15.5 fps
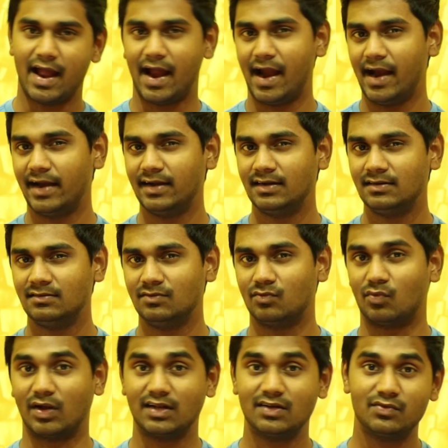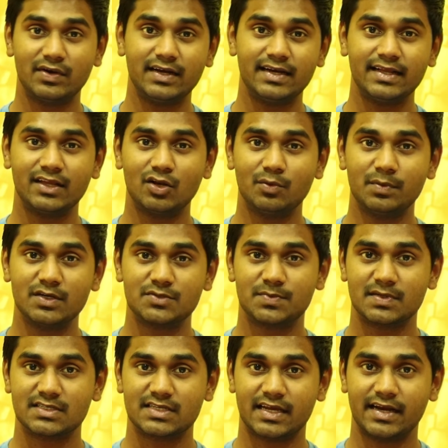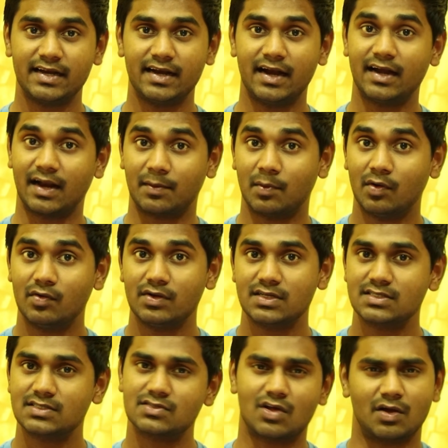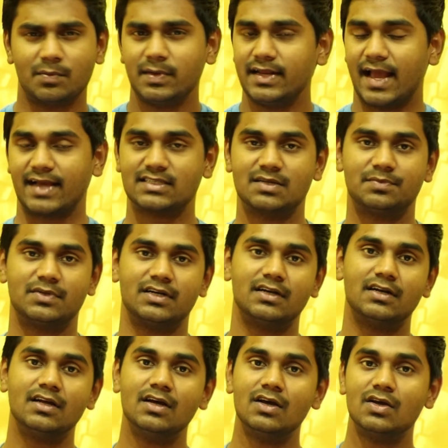and 120 kilobits per second and above is normally accepted.